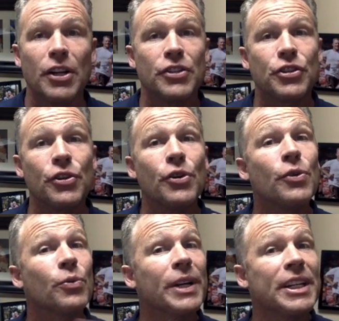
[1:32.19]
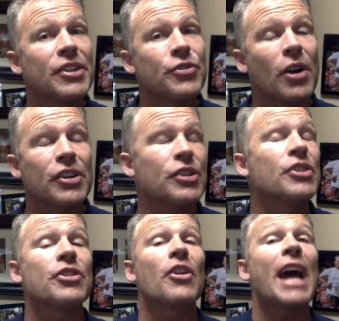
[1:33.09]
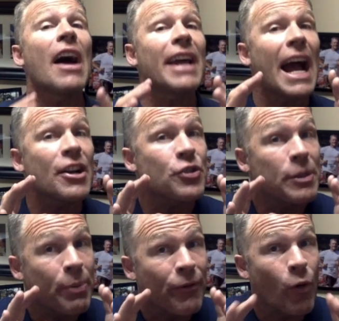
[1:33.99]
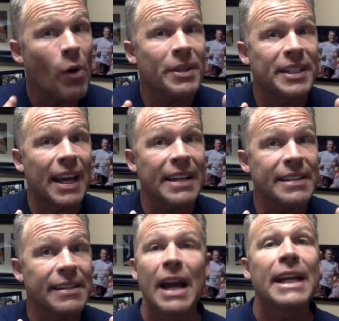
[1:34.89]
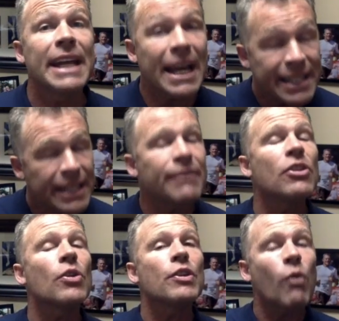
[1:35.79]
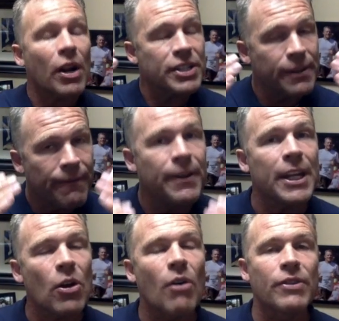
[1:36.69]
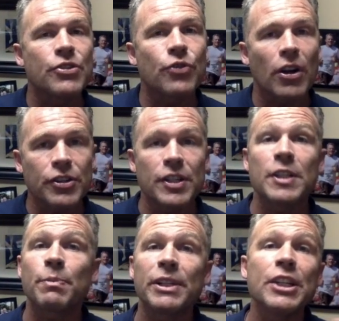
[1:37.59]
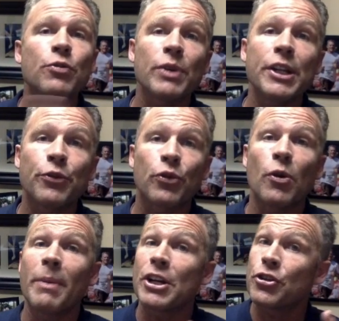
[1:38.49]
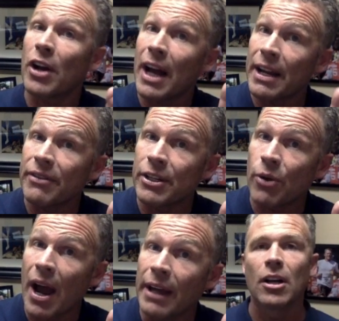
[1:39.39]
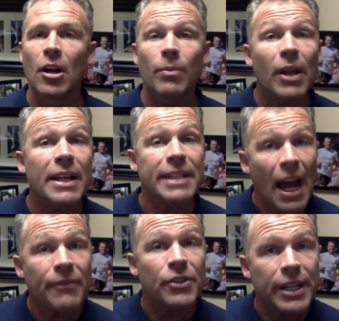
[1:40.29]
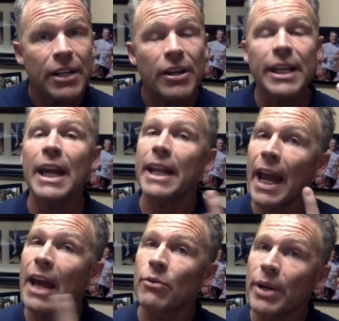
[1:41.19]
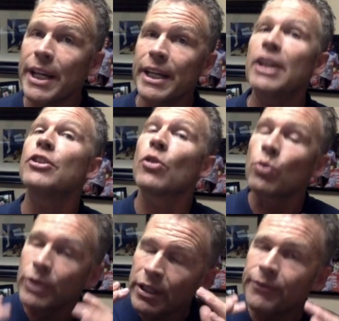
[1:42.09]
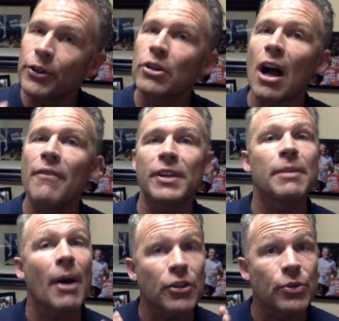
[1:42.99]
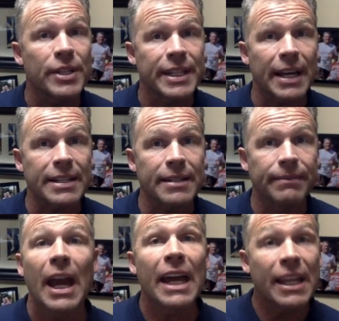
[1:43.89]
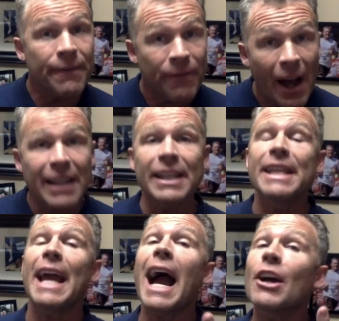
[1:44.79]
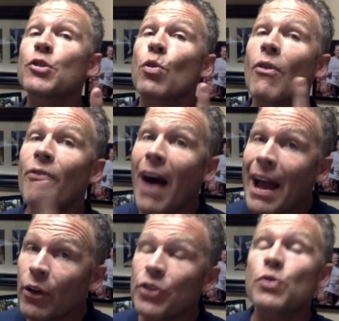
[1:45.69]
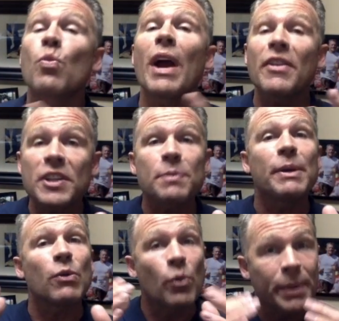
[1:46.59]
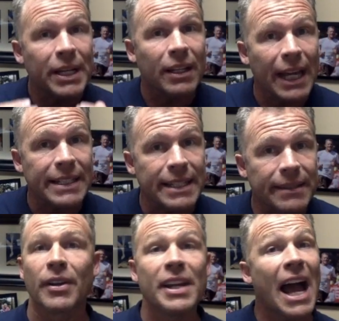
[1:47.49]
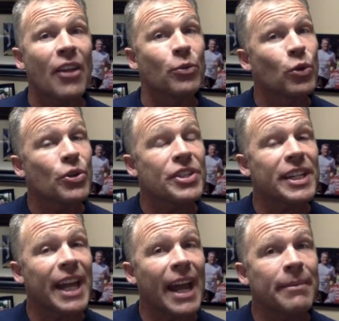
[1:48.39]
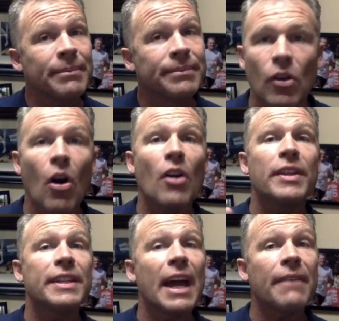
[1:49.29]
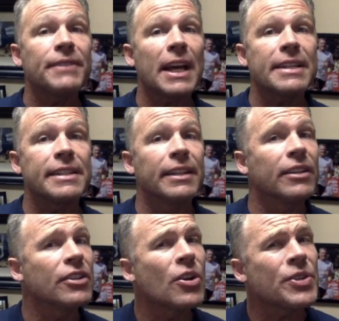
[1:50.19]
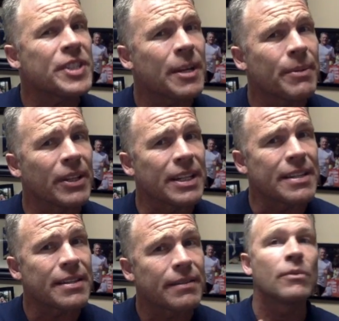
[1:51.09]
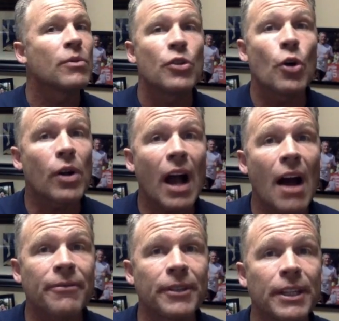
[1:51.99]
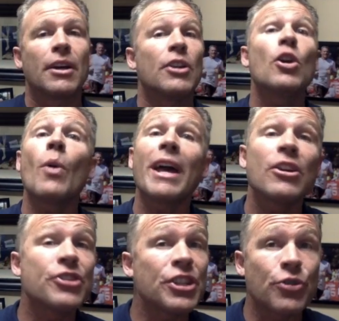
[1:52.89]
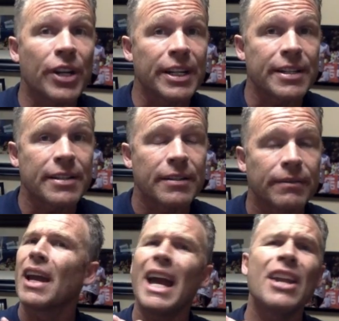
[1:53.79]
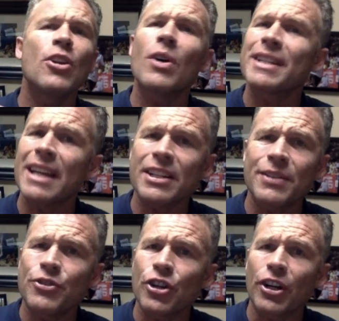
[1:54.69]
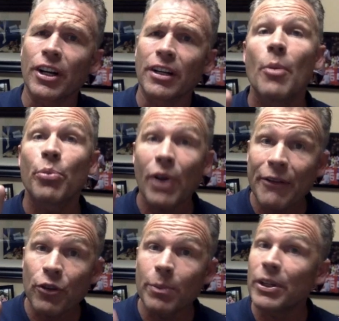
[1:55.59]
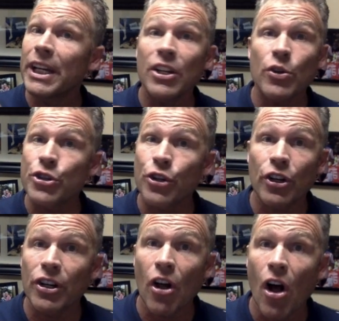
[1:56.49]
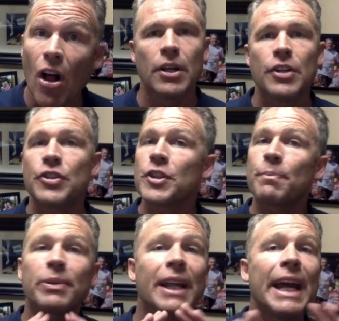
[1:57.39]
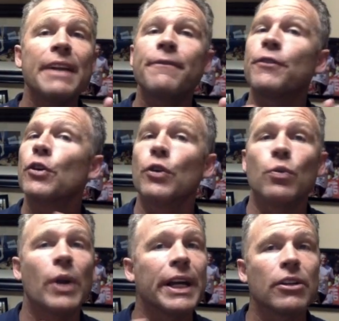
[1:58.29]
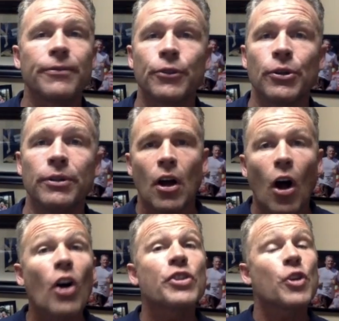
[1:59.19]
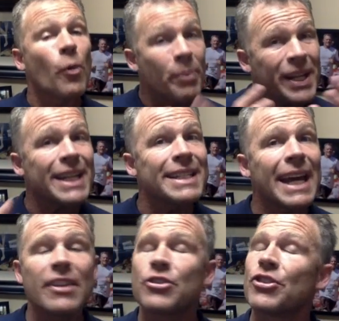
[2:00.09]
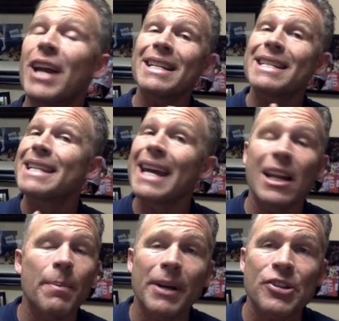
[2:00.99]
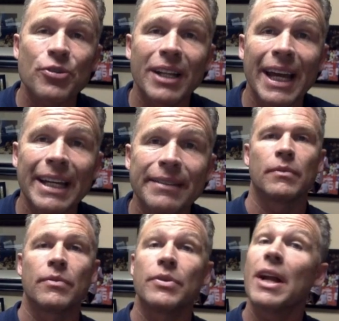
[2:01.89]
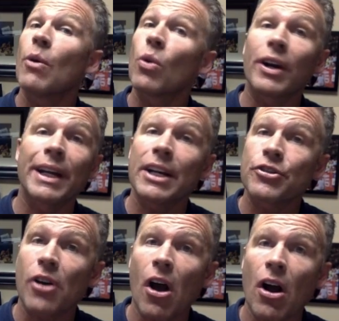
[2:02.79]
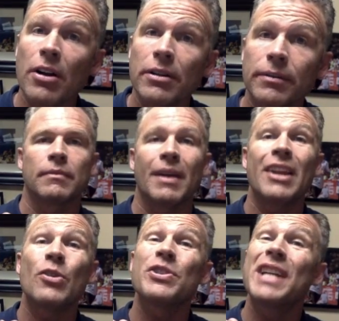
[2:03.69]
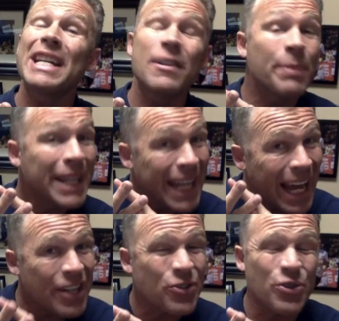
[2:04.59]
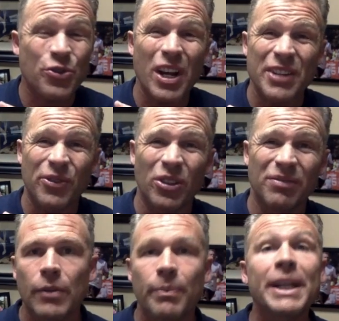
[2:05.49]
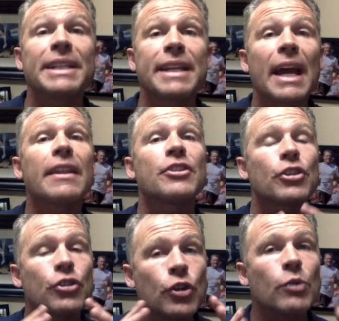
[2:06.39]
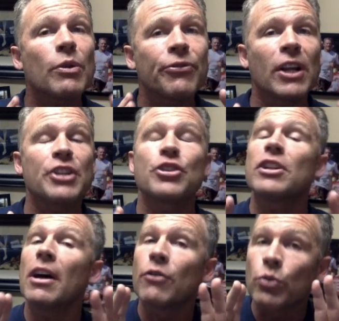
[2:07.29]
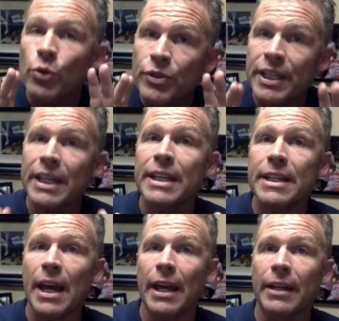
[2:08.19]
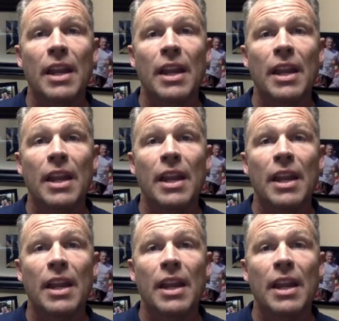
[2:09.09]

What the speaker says: 2, written instructions on how to actually perform the test. Yes, and even though you've watched the video of instructions, please read through and make sure I got everything right. Plus, after hearing it and reading it, you'll really feel confident about doing the test. And then finally, the actual vials where the spit will be collected. Now, the rules of the game? On the day of testing, no stimulants. No coffee, no energy drinks, and no excessive sugar. Preferably, no sugar at all. Just plain food, regular food. Also, pick a day that you're staying up extra late, you're not working extra hard, and those days of being extra stressful. Pick a day that's a good reflection of a routine day.